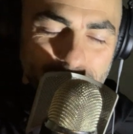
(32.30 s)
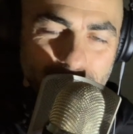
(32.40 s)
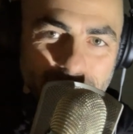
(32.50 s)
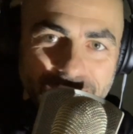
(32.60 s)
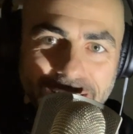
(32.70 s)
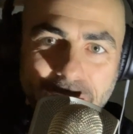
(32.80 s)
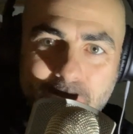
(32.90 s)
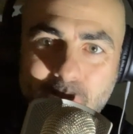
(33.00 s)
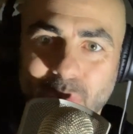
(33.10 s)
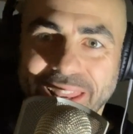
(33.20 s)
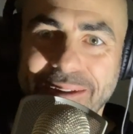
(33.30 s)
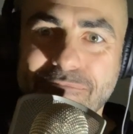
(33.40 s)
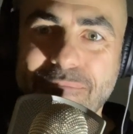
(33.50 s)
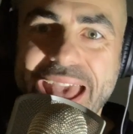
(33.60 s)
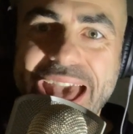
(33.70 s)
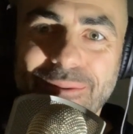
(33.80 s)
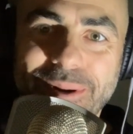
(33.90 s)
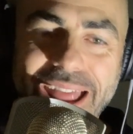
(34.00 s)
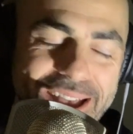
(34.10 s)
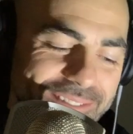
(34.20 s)
morning. Holy man,
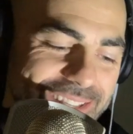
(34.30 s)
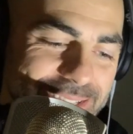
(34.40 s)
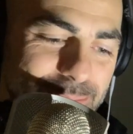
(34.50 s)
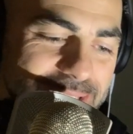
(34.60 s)
we're having some